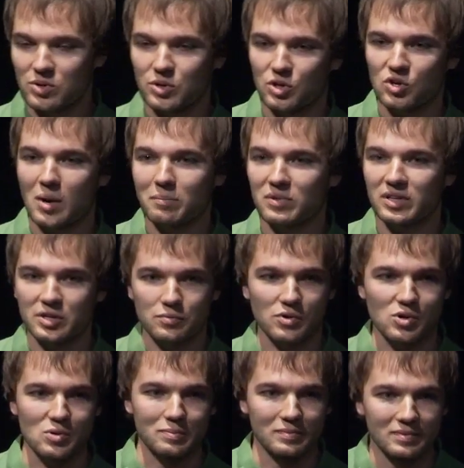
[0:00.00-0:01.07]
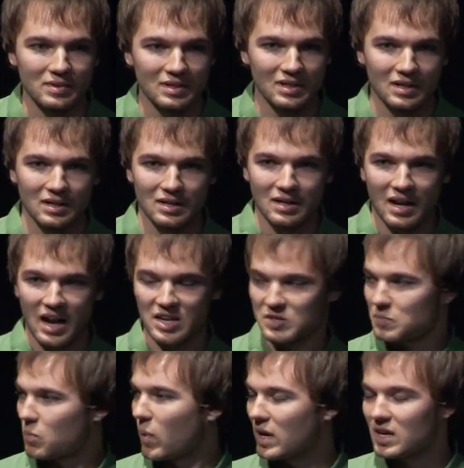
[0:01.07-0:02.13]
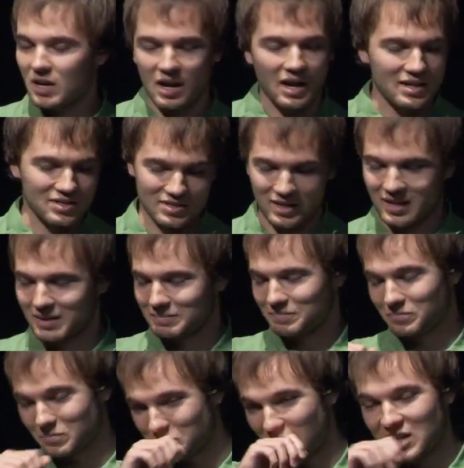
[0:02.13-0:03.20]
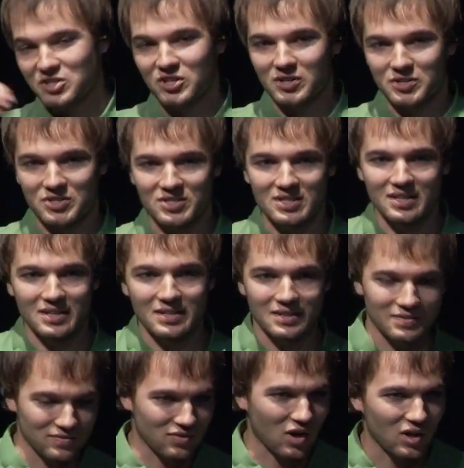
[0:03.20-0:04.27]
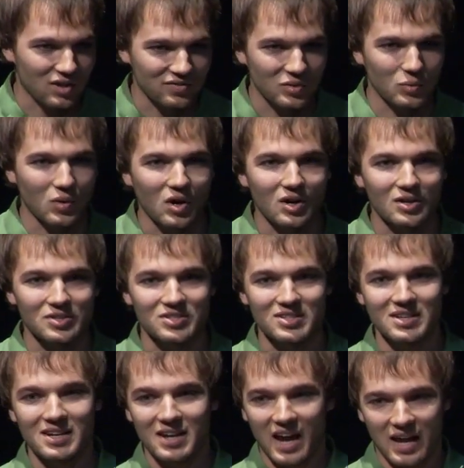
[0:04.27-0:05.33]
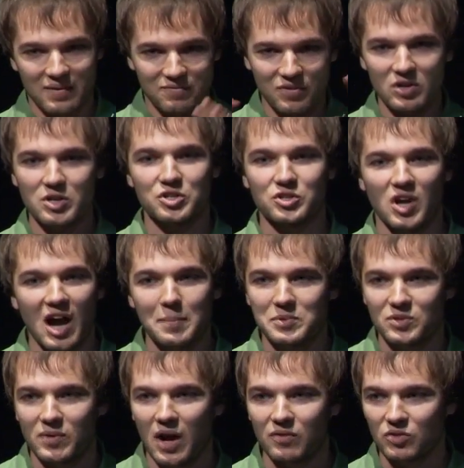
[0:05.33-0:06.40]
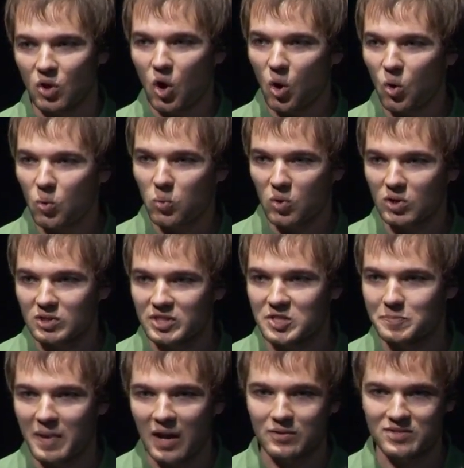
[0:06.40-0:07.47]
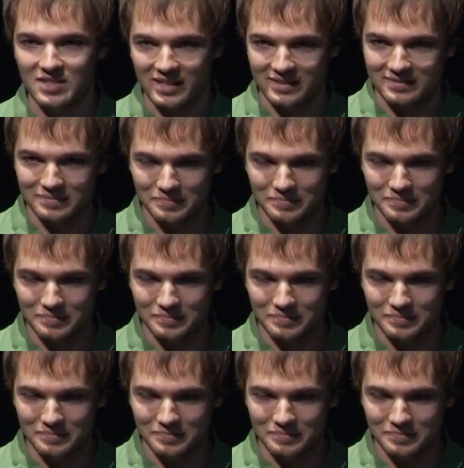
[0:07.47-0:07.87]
your crumbling room as, wind, as uh, pictures fall off the walls and furniture hops around. The whole world is bouncing.